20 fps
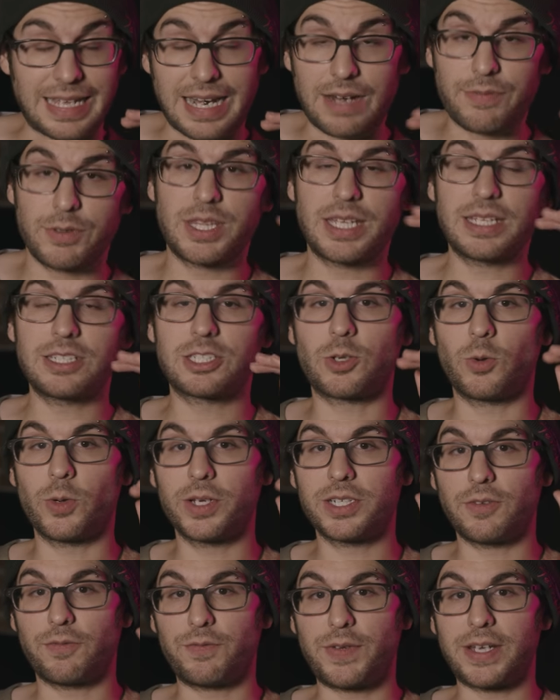that everything's
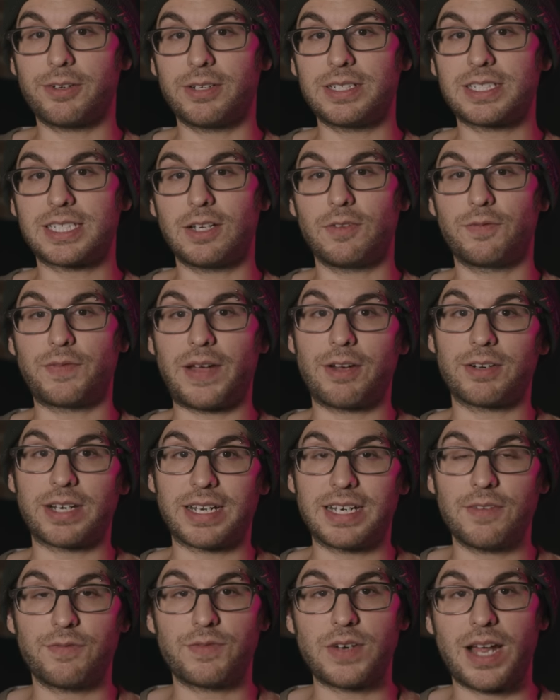going to figure itself
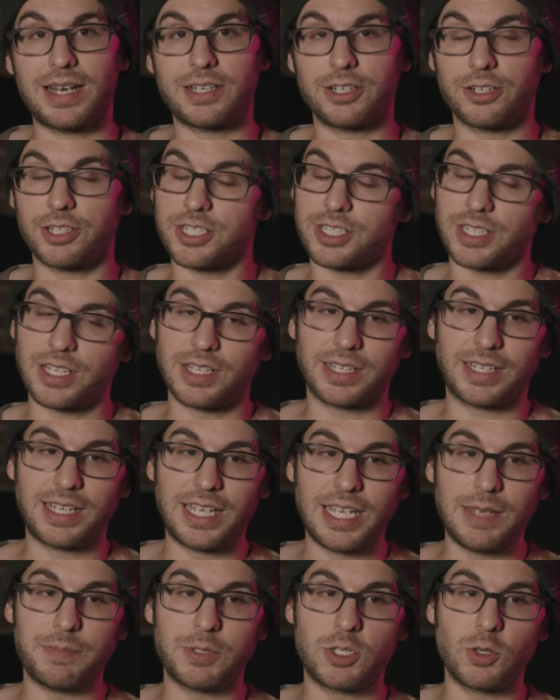out, and if not, you're just going to
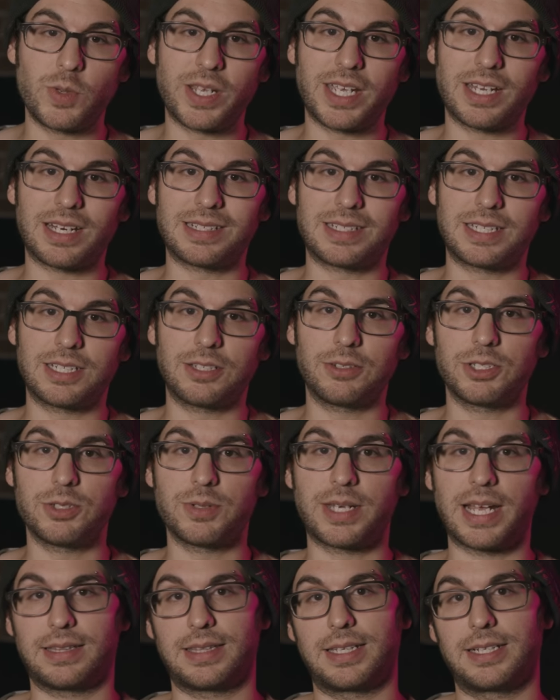keep doing it until
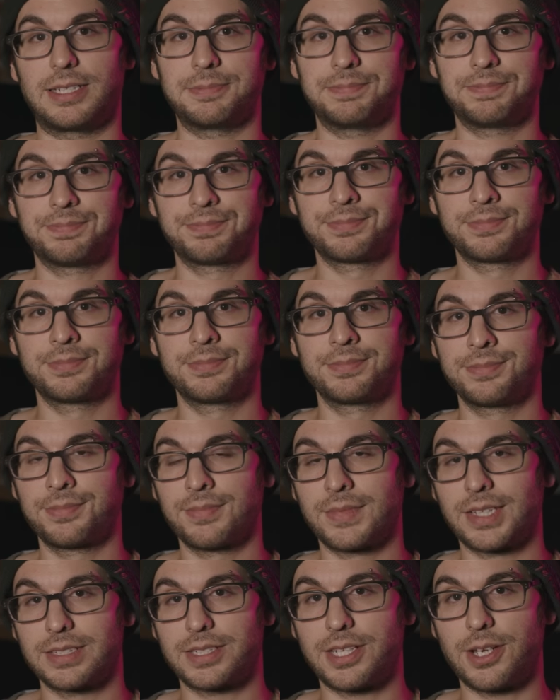you get there.
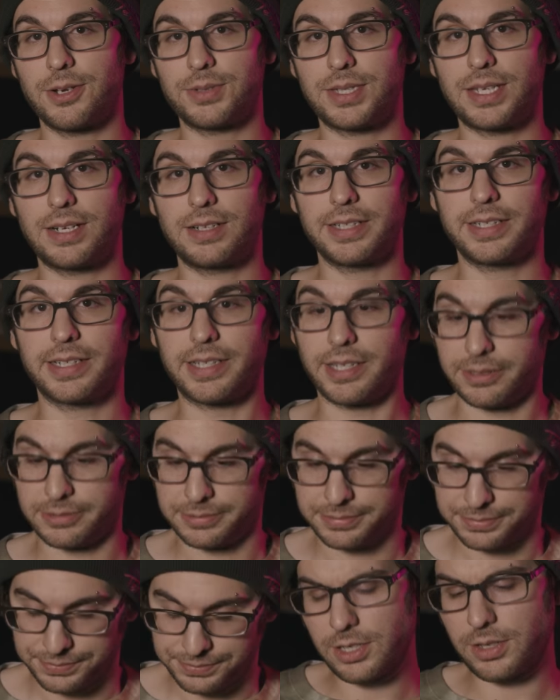So there you
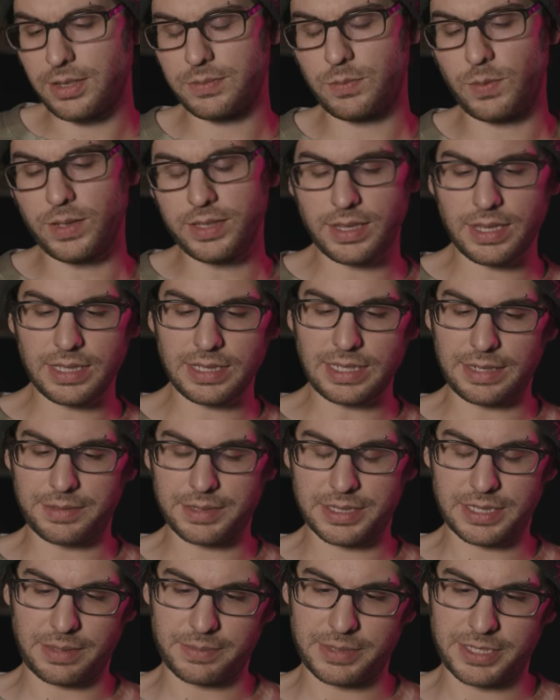go. You know, one thing that
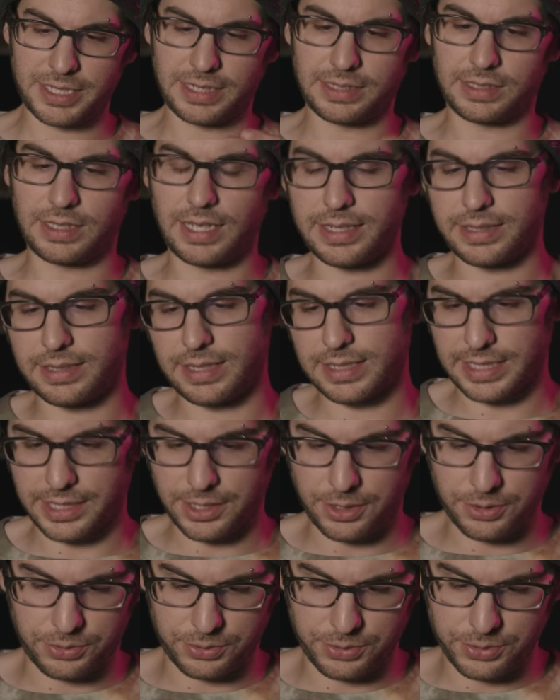I just I'm seeing a lot as
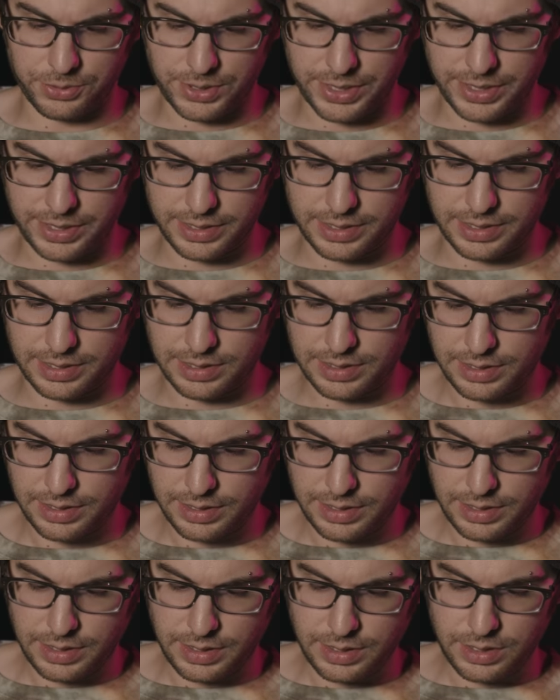I go through these
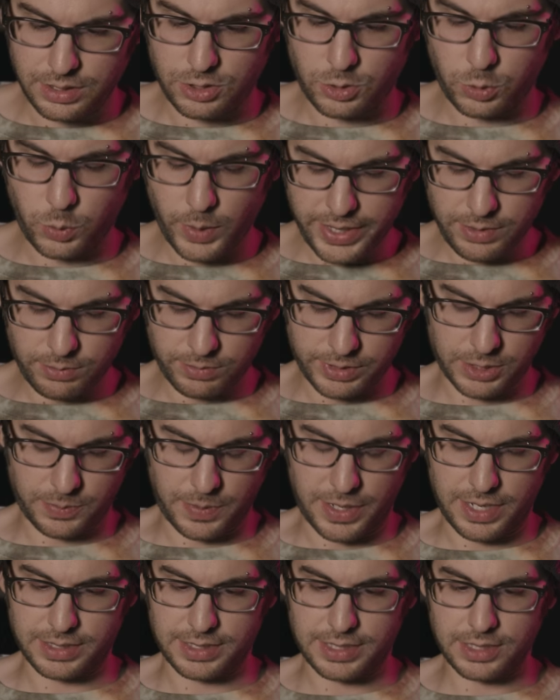tweet
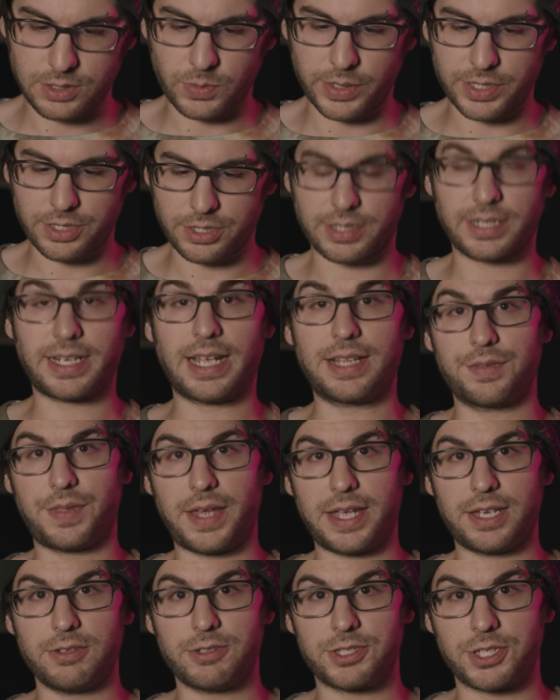responses, which again,
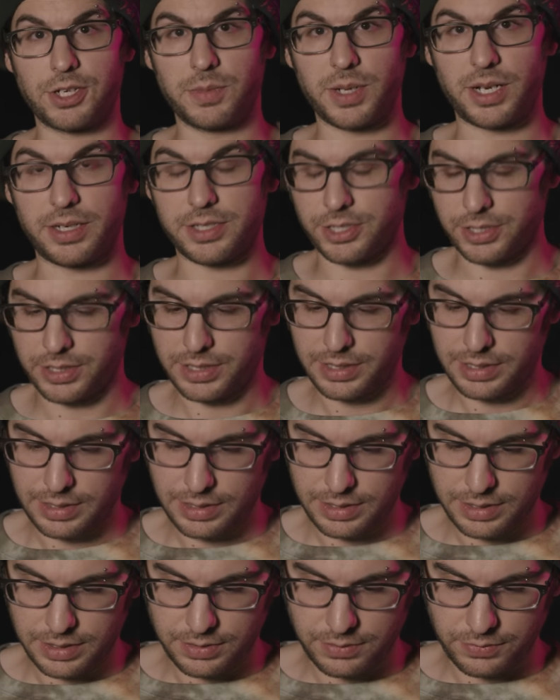thank you so much
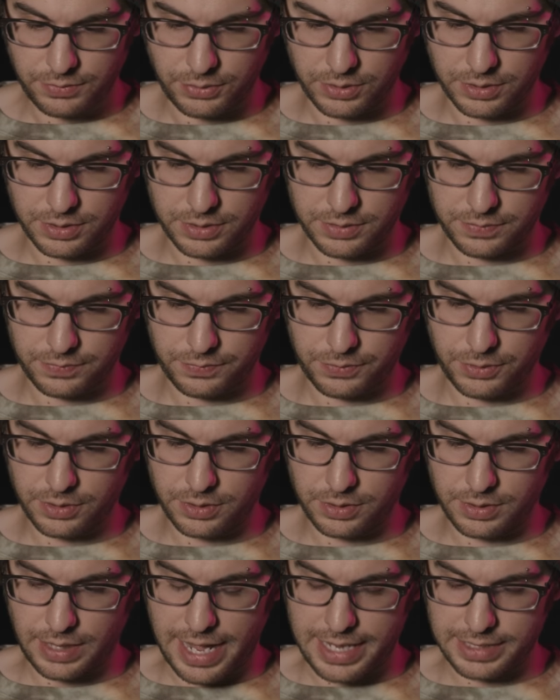for
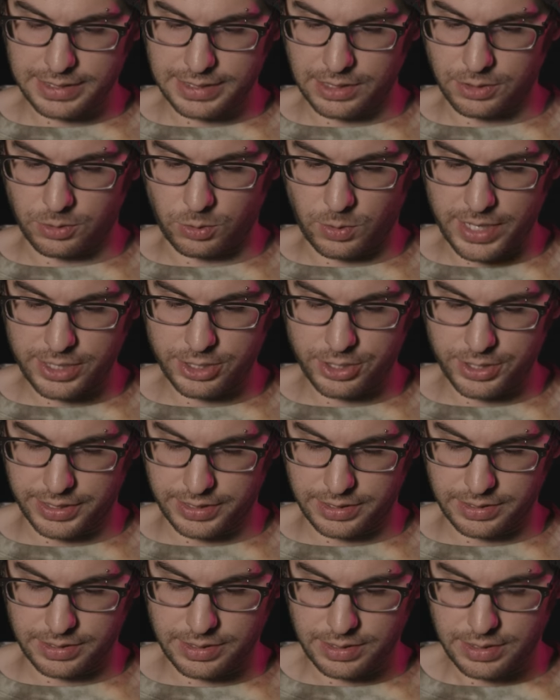for asking
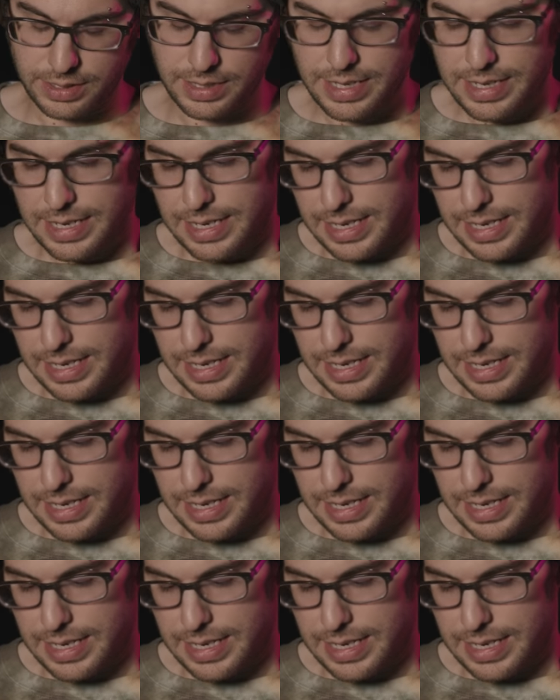questions,